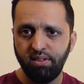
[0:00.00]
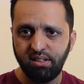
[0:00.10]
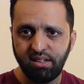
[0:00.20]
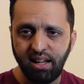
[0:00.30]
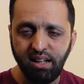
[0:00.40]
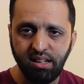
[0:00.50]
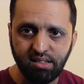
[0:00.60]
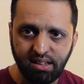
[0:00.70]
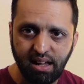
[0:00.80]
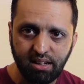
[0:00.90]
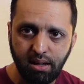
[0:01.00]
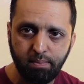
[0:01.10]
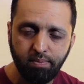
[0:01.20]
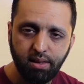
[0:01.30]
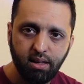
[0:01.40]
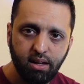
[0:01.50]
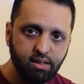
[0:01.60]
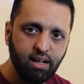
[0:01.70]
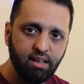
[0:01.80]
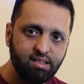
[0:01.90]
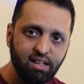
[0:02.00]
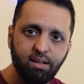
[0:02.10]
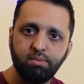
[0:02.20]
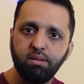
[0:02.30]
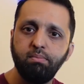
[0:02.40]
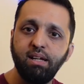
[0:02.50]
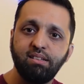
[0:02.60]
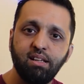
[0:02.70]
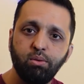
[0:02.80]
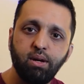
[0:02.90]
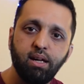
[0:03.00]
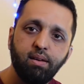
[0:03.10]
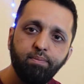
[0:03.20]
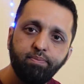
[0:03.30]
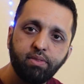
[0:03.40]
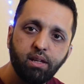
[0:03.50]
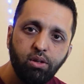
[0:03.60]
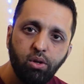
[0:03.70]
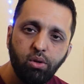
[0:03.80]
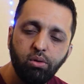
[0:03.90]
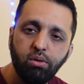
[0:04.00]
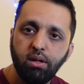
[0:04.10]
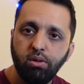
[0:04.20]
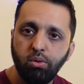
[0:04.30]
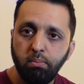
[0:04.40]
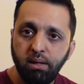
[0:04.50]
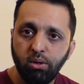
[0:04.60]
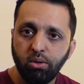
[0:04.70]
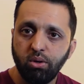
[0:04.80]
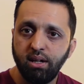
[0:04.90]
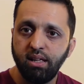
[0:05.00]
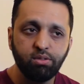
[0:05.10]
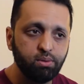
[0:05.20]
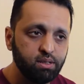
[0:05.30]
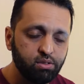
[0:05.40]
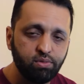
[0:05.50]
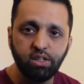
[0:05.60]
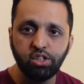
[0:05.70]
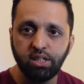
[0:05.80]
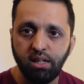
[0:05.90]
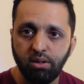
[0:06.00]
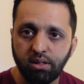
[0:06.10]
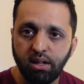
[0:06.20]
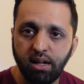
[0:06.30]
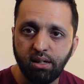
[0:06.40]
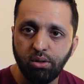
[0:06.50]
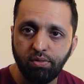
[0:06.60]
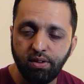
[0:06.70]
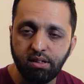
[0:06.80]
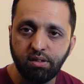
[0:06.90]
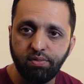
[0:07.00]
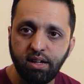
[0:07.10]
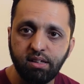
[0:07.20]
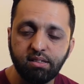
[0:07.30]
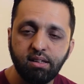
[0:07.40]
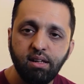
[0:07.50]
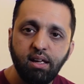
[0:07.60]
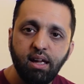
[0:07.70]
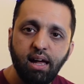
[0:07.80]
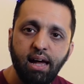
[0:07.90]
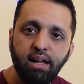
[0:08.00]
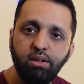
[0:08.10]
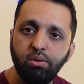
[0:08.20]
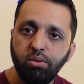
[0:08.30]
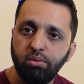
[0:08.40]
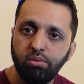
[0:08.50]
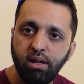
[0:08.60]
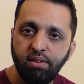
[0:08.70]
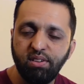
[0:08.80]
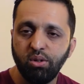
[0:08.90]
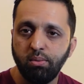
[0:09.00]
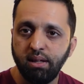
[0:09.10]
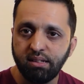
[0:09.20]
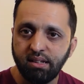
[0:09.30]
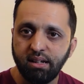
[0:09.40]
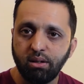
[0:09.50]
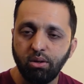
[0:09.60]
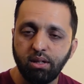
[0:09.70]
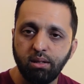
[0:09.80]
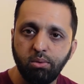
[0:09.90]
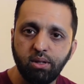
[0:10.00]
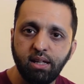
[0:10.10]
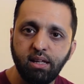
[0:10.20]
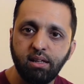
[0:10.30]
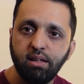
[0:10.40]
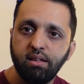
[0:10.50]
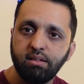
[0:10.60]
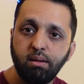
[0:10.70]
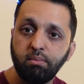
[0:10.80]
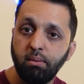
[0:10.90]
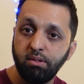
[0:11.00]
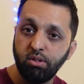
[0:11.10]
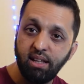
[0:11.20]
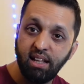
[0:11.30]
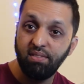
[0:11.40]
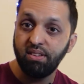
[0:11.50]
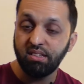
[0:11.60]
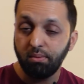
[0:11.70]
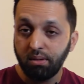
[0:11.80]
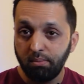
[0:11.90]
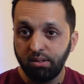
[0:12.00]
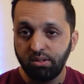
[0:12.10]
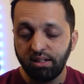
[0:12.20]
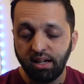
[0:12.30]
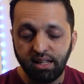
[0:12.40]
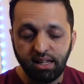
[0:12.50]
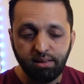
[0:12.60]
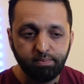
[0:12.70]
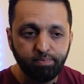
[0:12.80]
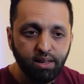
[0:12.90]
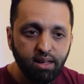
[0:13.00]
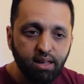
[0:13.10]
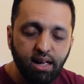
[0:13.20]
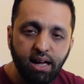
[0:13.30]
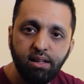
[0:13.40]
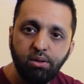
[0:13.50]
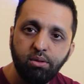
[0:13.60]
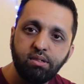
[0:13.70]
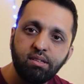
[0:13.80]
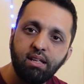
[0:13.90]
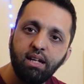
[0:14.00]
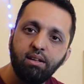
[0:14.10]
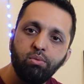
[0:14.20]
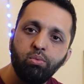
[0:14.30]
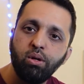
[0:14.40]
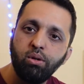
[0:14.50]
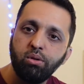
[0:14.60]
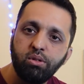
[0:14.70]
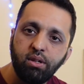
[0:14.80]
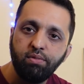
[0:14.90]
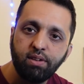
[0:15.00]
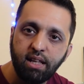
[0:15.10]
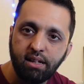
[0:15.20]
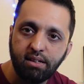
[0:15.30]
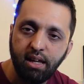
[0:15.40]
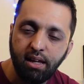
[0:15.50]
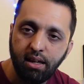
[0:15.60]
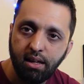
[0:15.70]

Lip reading: a daily stand-up. A daily stand-up is a meeting where you will meet your colleagues, whether it's virtually online or face-to-face, and you have it normally at 10 o'clock in the morning. Some companies do it at 11, some companies do it at 9 a.m. And you'll just tell what you're doing for that day.